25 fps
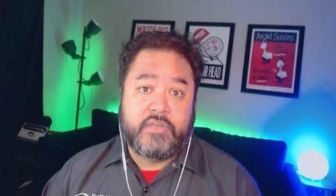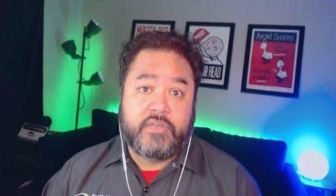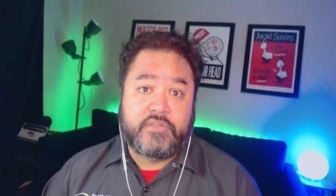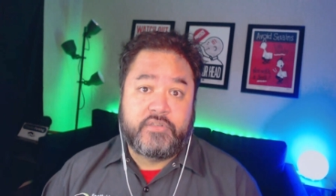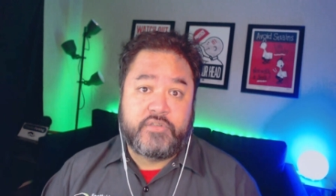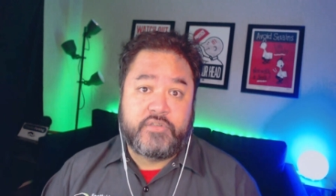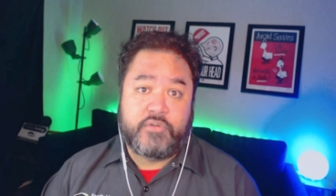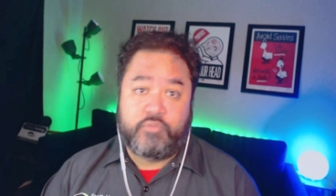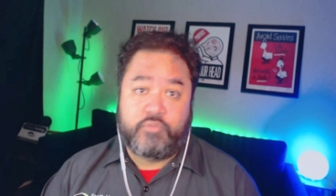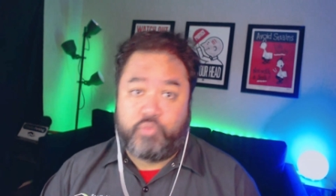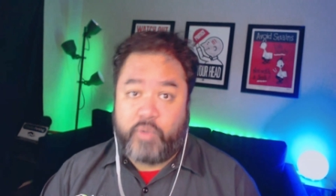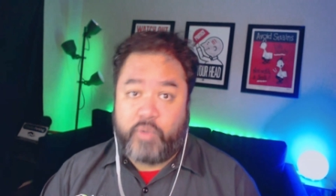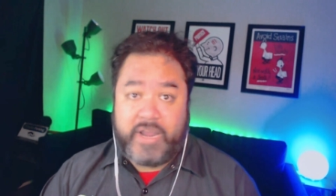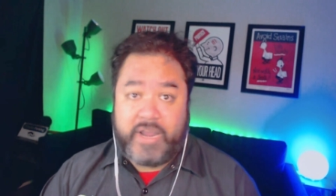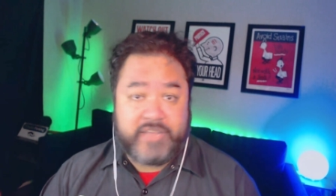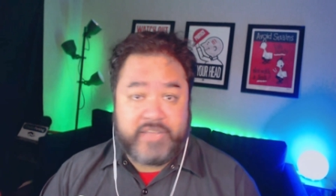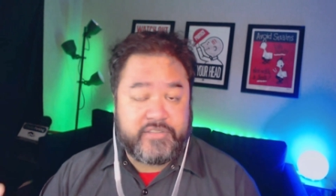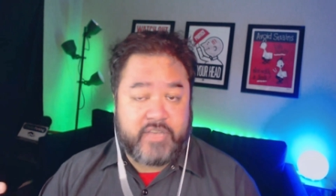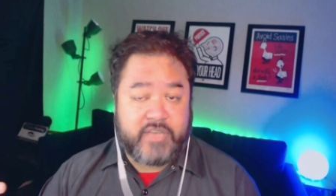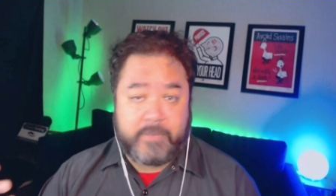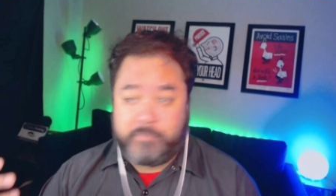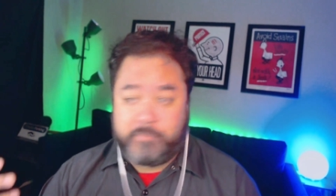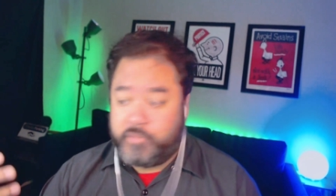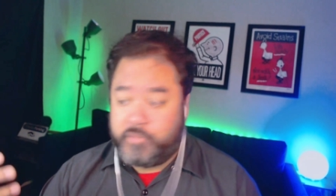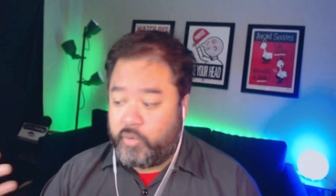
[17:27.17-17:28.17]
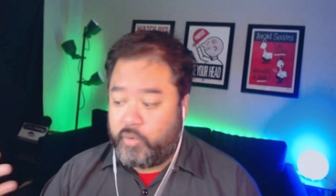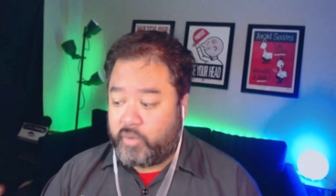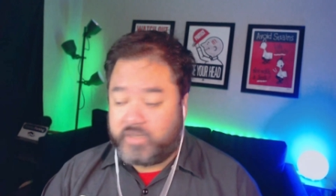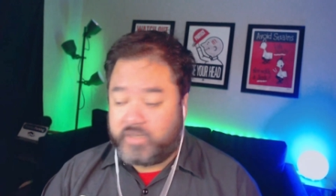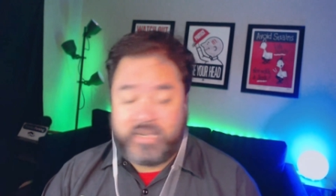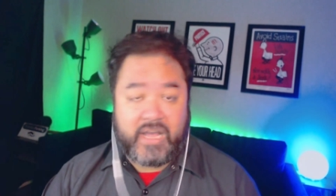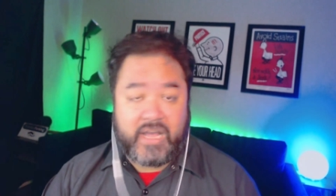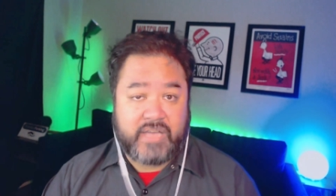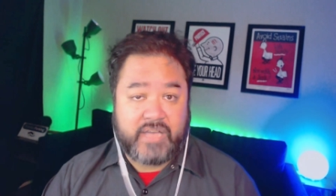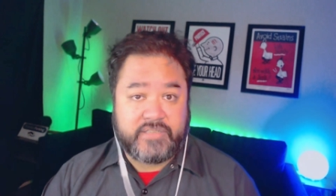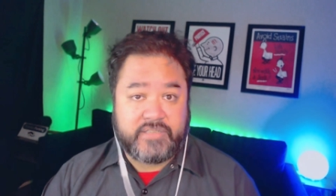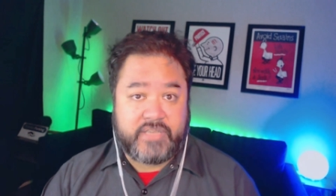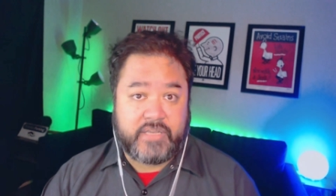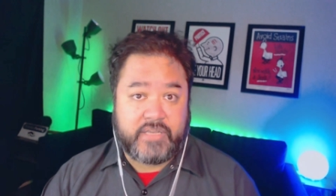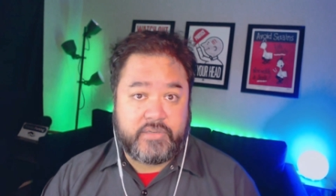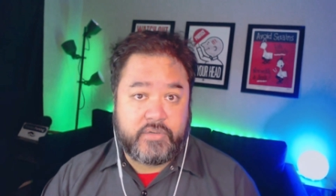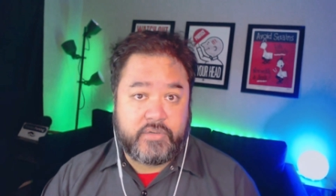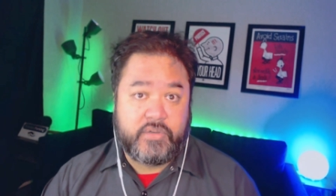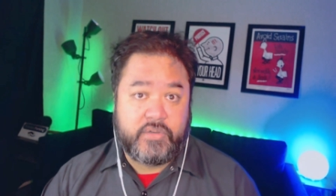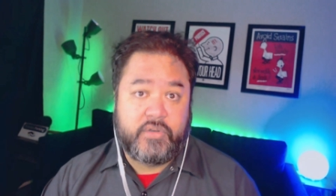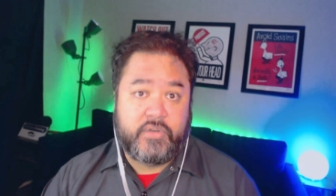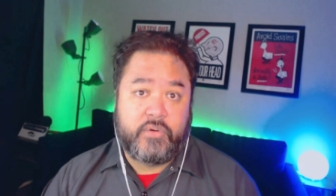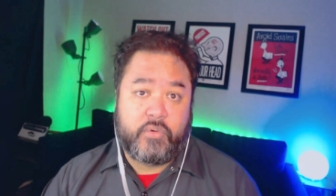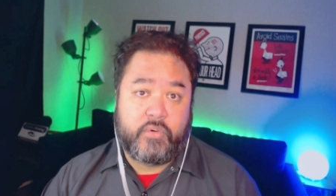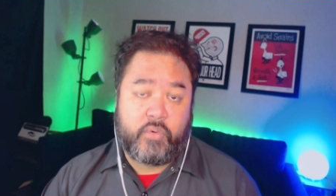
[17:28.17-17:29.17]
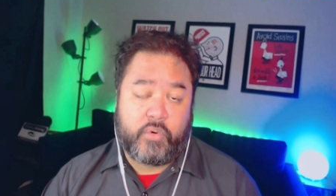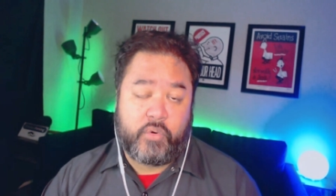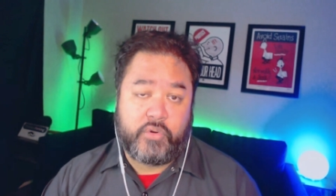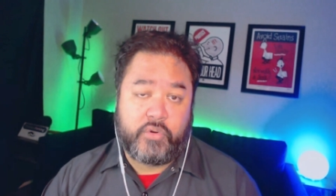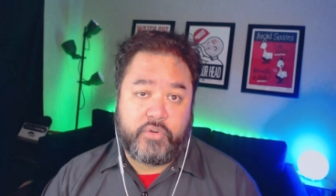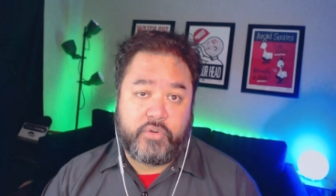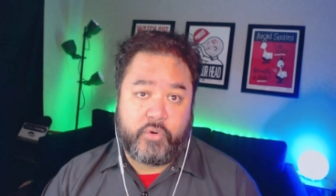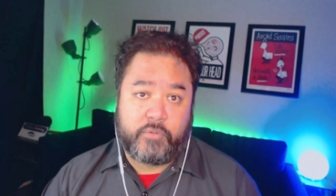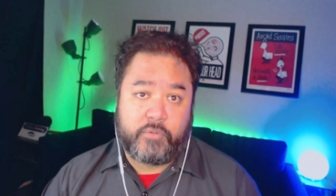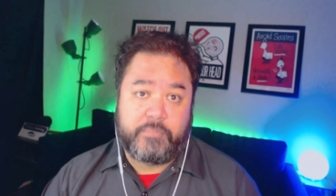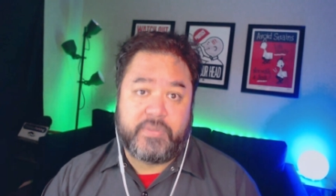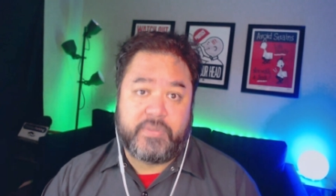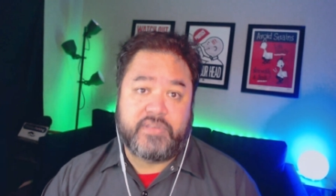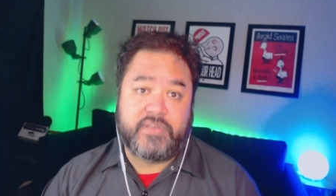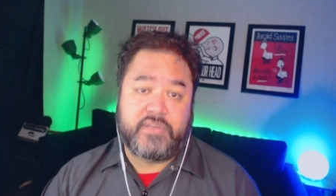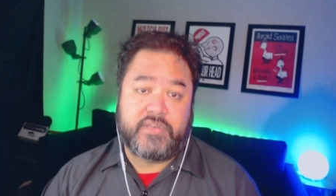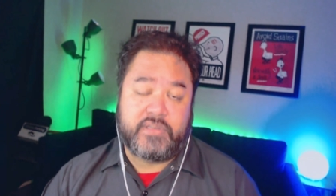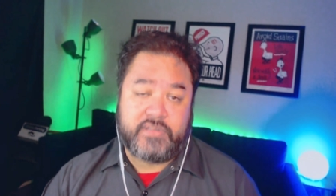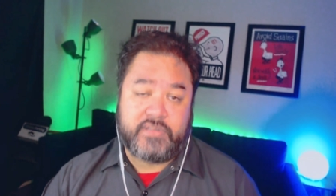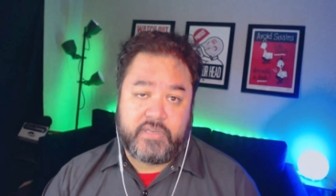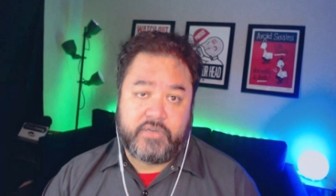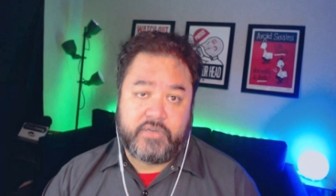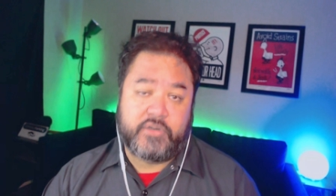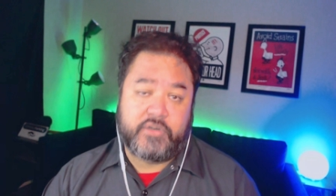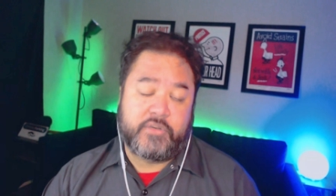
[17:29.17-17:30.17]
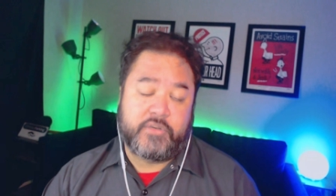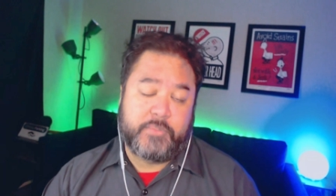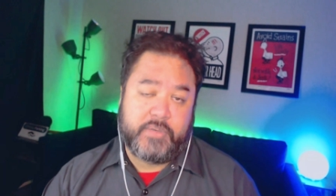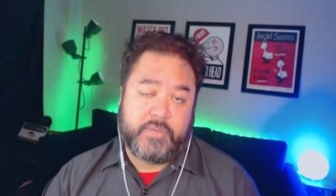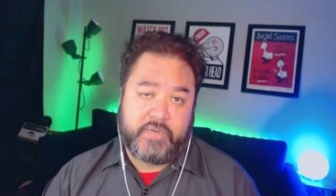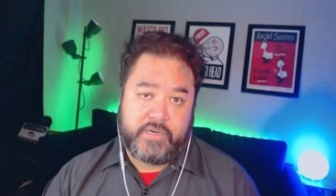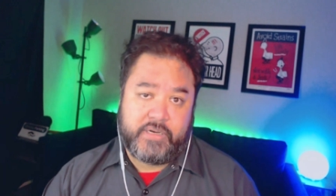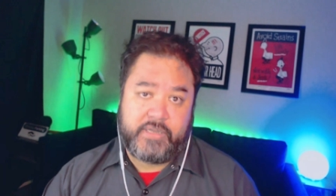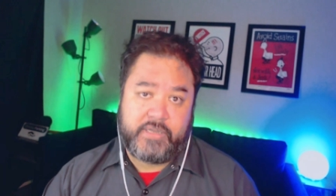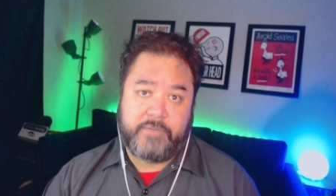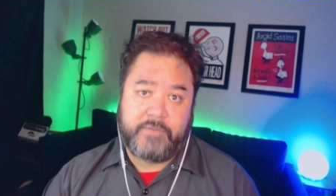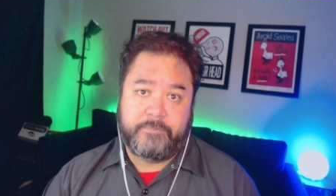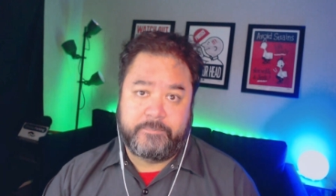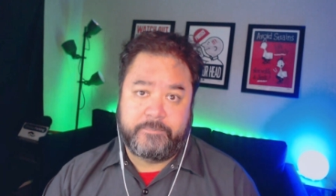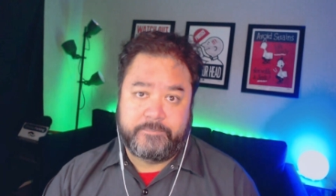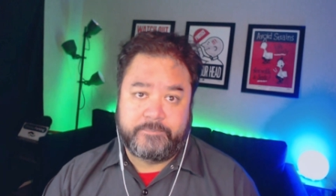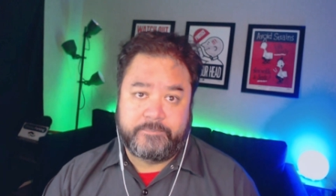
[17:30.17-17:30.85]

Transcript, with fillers: to raise up your content or your business in your community.